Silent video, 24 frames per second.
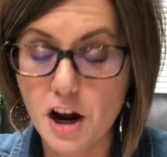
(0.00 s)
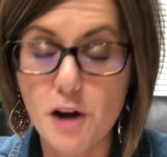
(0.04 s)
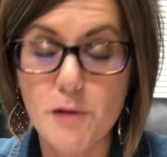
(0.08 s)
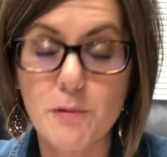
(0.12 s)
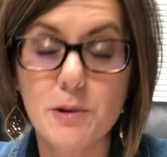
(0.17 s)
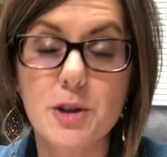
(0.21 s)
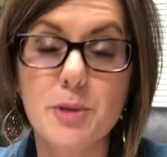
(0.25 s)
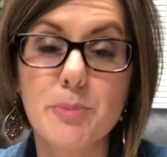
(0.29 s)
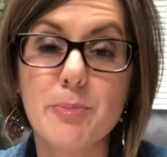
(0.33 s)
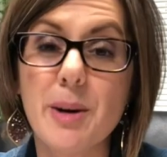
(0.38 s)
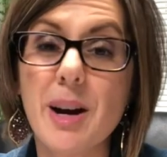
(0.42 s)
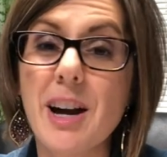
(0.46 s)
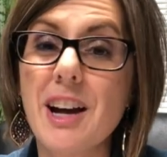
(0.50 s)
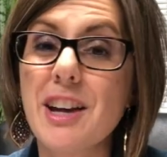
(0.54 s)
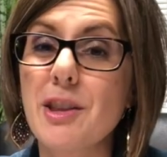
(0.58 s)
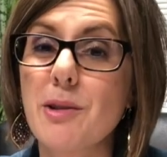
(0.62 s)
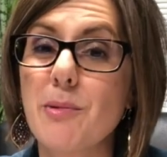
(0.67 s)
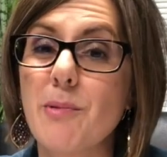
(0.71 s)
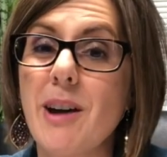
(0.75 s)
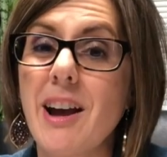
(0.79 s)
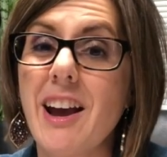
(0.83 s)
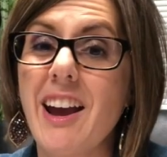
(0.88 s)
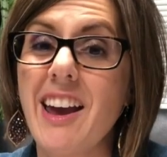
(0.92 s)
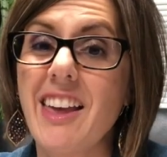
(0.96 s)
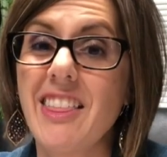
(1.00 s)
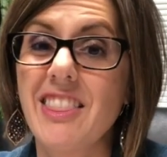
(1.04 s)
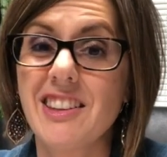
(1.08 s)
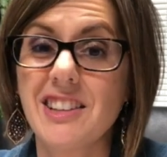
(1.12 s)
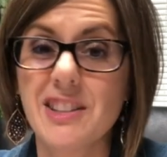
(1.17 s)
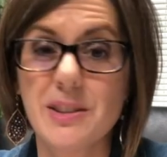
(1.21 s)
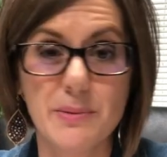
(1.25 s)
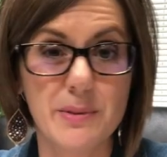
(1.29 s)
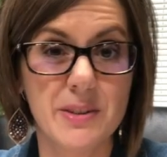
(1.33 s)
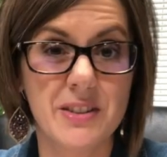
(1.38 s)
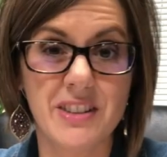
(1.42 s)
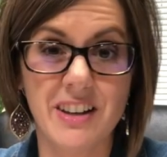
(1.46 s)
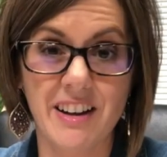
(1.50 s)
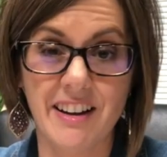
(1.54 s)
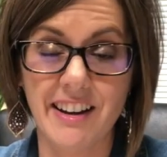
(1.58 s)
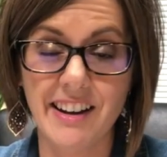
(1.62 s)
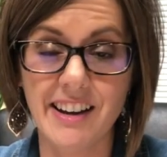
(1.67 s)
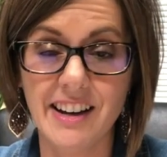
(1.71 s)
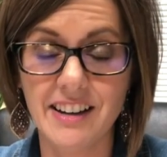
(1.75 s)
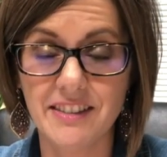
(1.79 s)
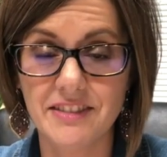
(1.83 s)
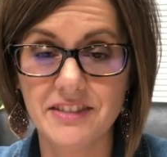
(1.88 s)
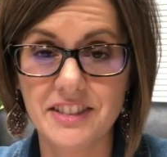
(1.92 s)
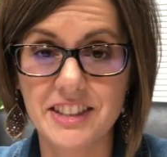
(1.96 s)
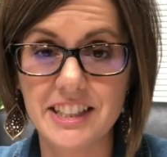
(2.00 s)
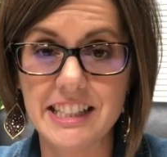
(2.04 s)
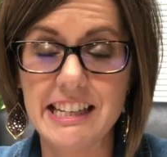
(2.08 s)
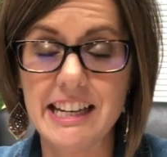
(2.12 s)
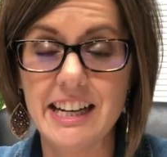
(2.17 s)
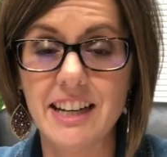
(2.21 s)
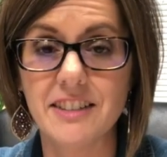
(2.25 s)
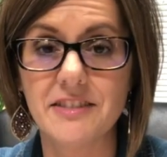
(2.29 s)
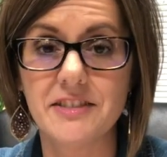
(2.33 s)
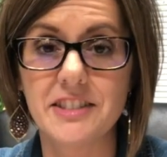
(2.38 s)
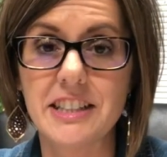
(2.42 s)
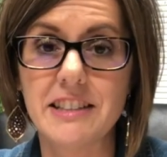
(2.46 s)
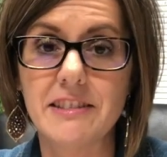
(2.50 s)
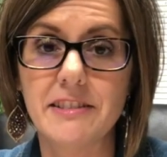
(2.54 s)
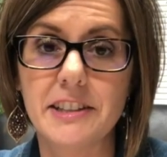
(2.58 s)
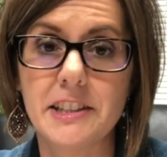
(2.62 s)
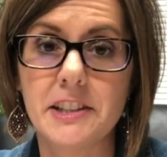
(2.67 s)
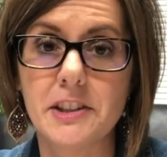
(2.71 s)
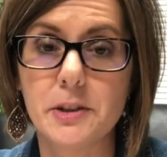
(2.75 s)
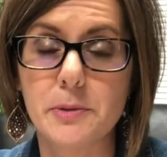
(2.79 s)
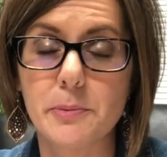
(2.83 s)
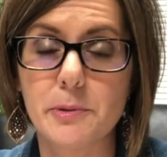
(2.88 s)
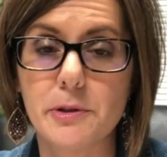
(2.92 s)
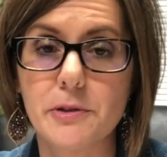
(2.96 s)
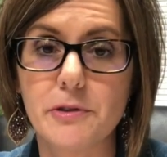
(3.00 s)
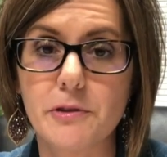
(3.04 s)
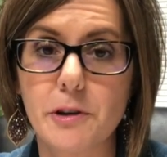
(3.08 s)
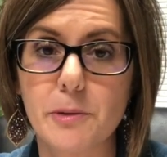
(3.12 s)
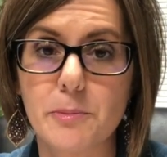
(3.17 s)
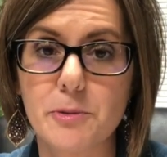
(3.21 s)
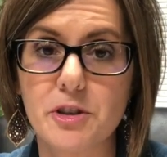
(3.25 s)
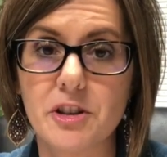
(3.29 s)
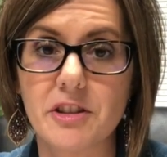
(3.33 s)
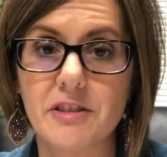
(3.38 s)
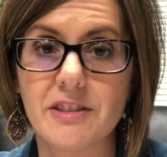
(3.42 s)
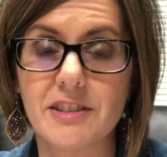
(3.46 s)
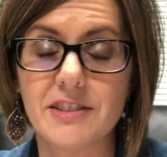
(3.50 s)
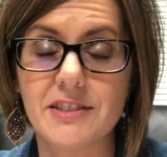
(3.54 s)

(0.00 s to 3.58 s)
which, by the way, this was a hefty, hefty lens prescription,